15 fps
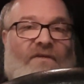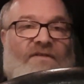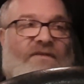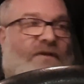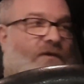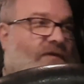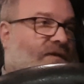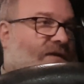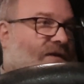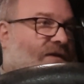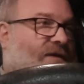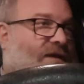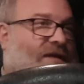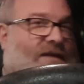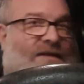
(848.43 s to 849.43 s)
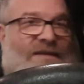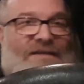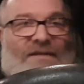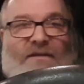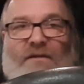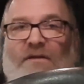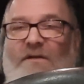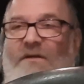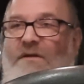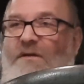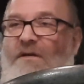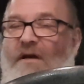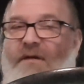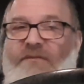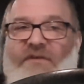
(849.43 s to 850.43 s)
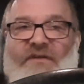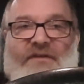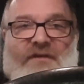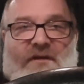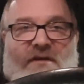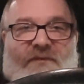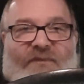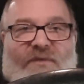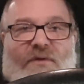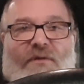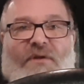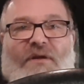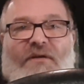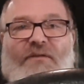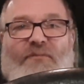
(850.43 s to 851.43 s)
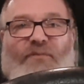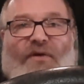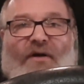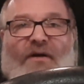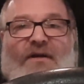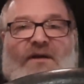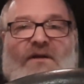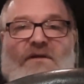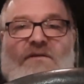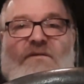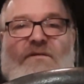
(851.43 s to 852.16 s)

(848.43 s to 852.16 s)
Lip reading: so I'm just going to fuel it and park it,